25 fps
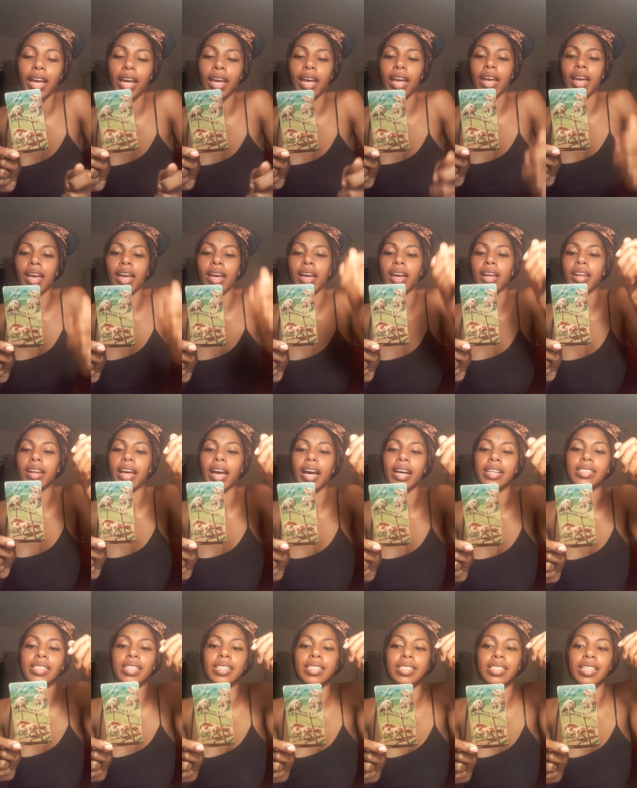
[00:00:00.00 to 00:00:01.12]
and
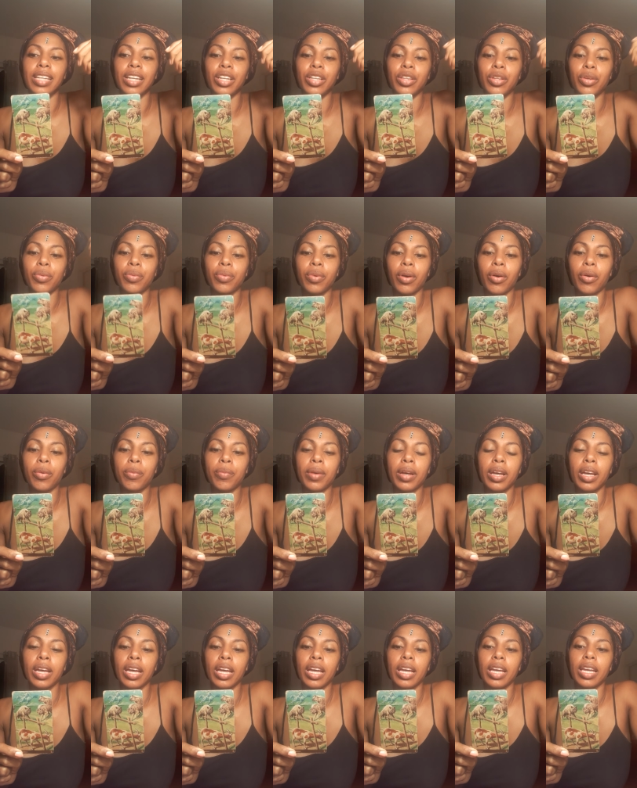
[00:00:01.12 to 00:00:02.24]
as he's knitting the rope,
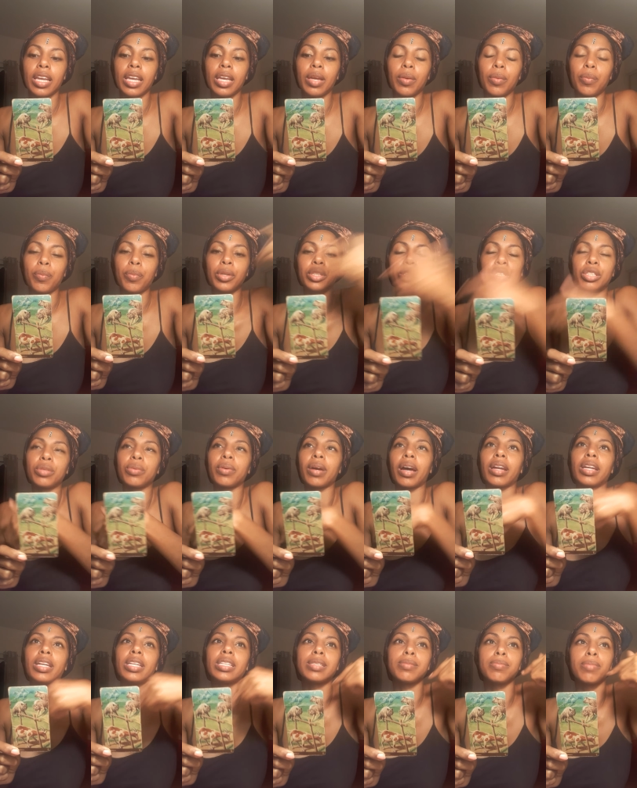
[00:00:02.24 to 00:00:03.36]
he puts it around
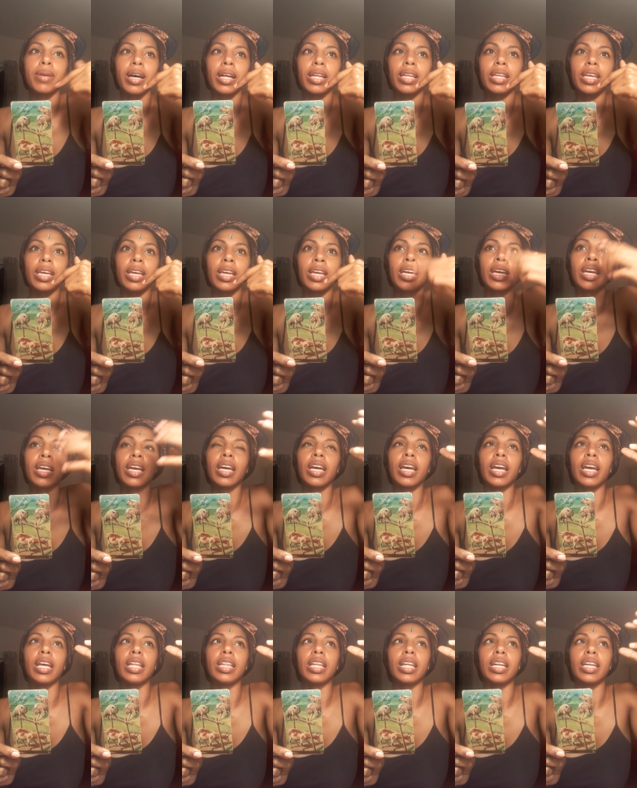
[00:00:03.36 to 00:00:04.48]
his belly,
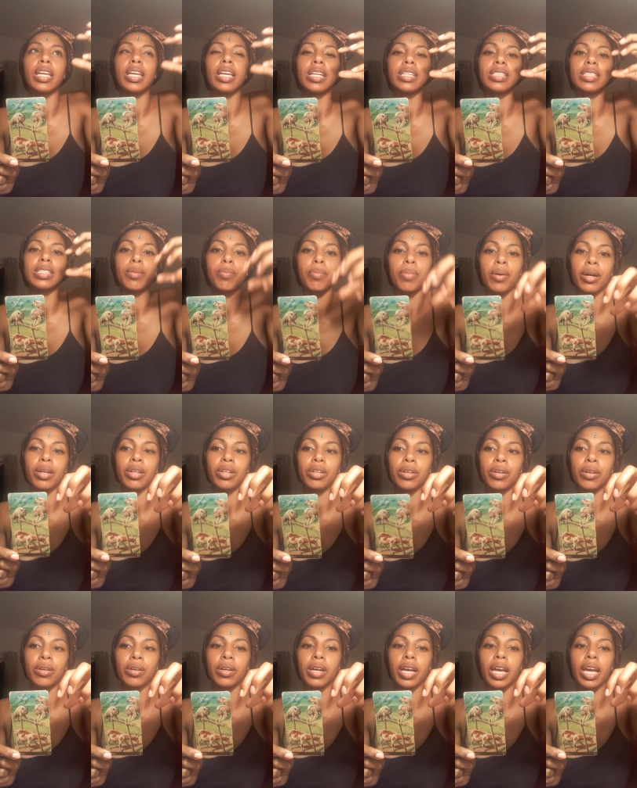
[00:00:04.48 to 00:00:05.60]
and then he gets a
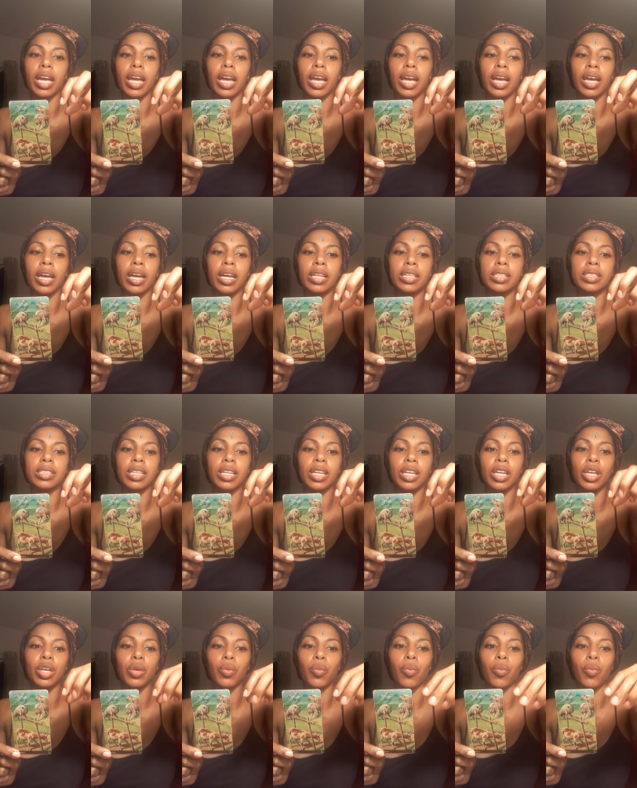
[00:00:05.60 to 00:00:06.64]
bundle and he